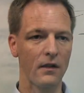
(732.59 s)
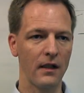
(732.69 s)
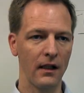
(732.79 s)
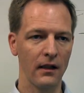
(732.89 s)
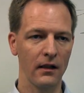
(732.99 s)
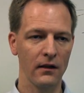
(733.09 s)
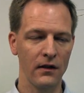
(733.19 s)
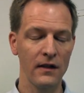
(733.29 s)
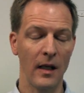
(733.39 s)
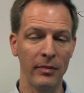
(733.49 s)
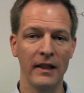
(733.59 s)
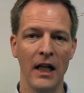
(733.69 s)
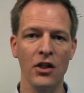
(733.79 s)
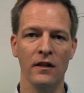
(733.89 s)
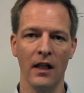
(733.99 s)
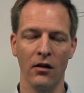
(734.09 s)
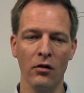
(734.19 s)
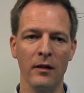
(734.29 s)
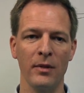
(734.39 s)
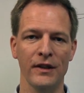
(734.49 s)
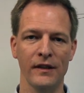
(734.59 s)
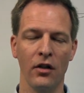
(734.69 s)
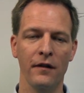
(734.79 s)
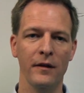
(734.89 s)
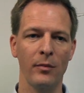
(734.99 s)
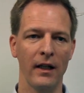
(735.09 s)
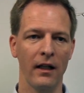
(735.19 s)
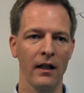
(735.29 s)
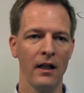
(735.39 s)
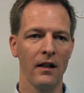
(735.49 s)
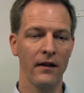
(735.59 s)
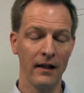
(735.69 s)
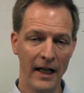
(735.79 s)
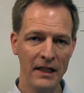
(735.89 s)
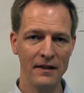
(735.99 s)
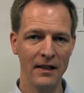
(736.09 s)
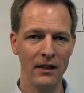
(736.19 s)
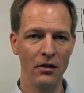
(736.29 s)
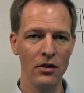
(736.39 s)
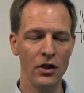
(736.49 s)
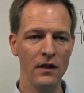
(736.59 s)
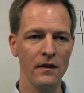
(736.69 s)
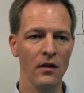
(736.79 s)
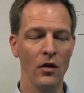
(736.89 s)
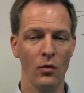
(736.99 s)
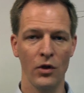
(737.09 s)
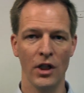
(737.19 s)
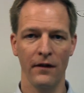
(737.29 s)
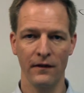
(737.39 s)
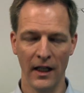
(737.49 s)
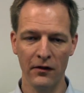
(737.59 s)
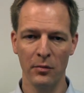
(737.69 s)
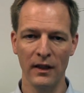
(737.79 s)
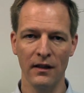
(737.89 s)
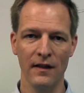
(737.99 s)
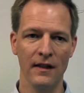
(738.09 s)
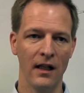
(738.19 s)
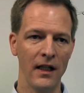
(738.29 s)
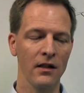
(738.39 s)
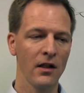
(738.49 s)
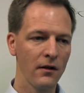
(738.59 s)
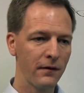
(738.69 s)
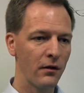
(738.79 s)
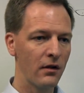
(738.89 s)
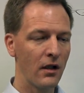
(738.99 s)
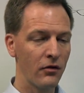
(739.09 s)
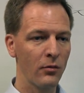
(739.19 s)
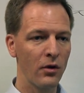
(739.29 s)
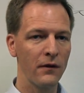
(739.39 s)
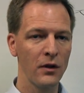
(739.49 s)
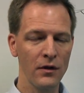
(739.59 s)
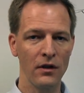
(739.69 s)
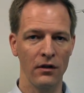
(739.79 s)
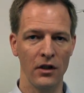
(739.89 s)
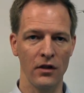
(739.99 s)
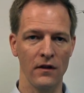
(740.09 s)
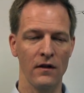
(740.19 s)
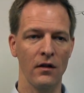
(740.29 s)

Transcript: These applications can only be served by the latest technologies which have never been designed for automotive use conditions.